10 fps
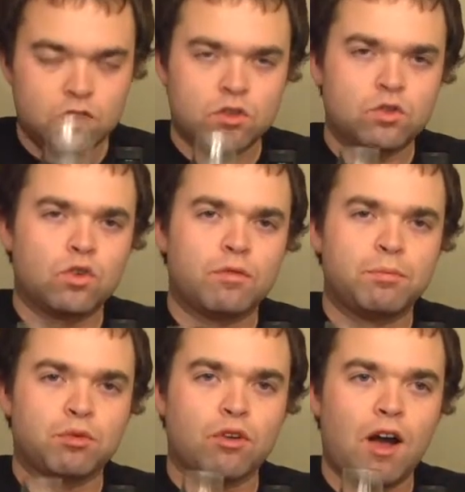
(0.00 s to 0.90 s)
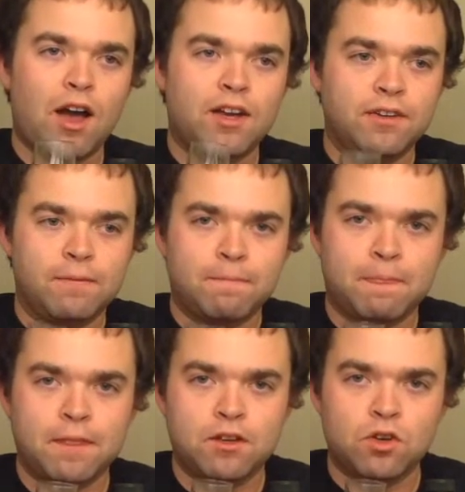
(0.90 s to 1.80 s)
Sort of brine
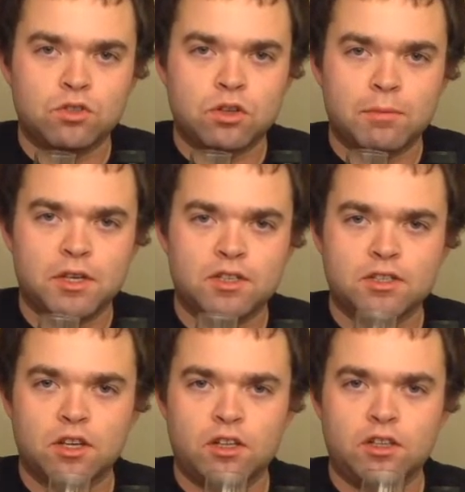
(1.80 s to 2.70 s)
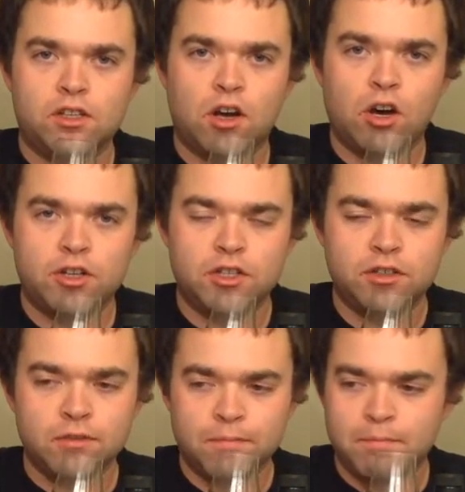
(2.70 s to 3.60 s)
notes coming in, slightly honey,
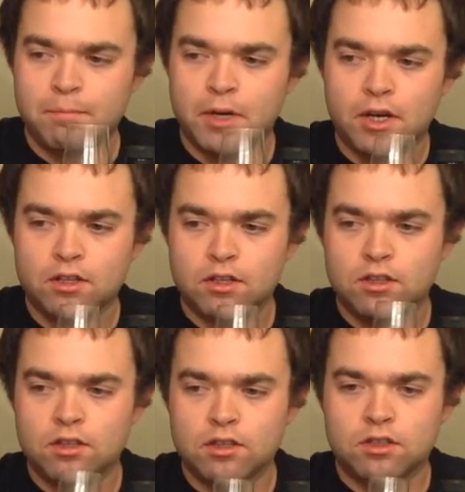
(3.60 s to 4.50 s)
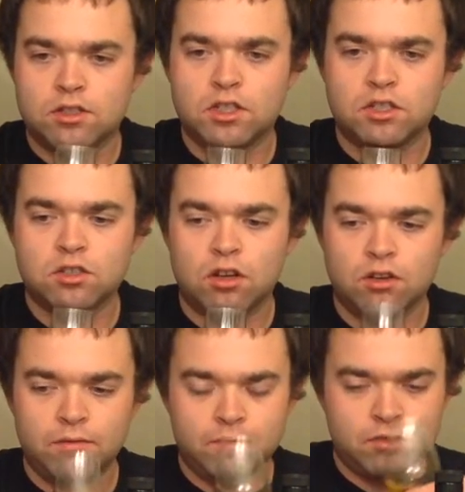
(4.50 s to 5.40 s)
but the sea
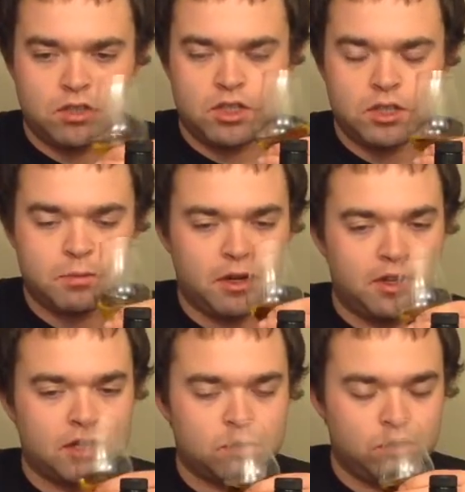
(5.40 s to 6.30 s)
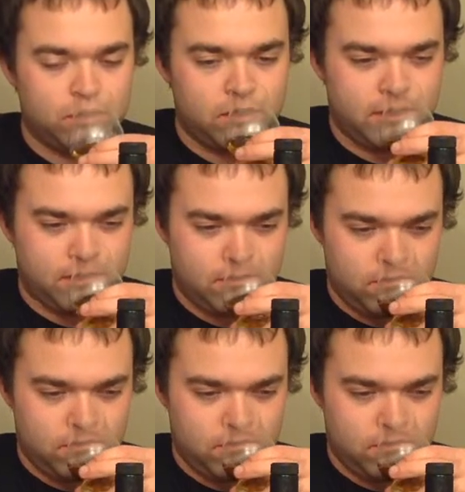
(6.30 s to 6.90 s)
salt, sea spray, that sort of thing.